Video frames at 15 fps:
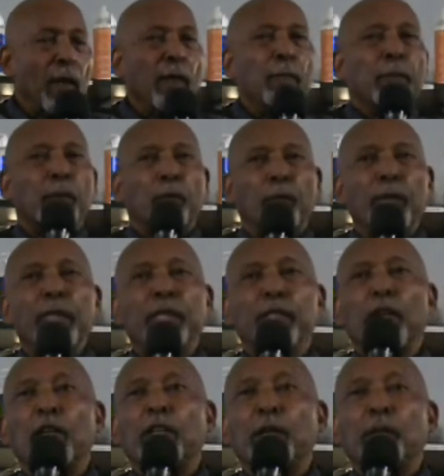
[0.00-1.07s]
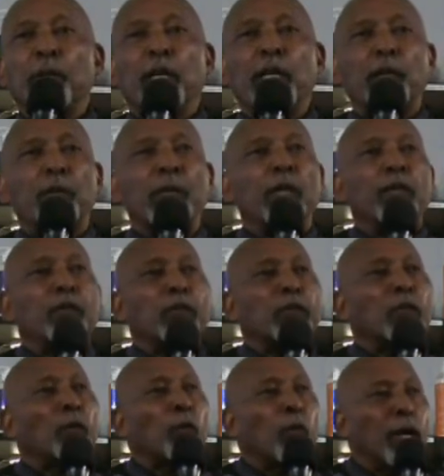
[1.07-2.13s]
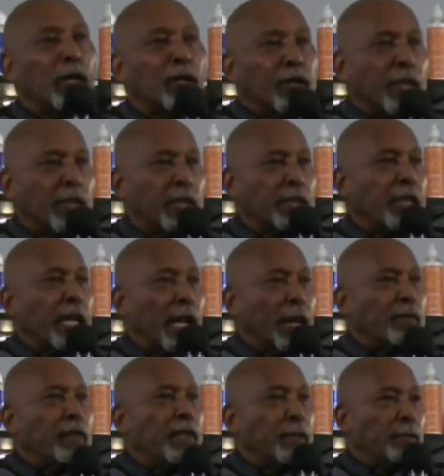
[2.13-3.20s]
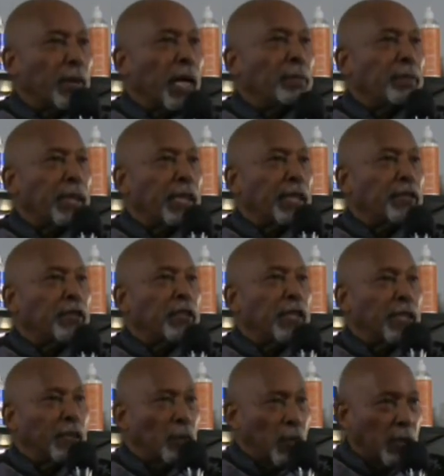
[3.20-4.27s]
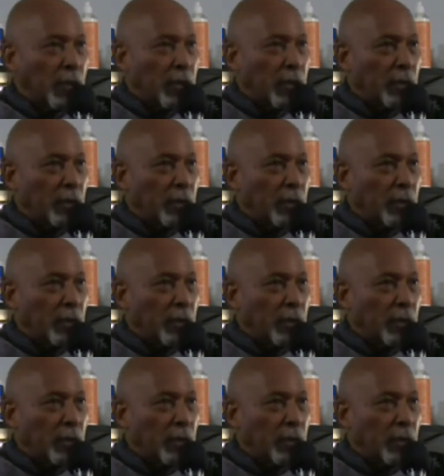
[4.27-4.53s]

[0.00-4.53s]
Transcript: But we in North America, we also the wealthiest African population in the world.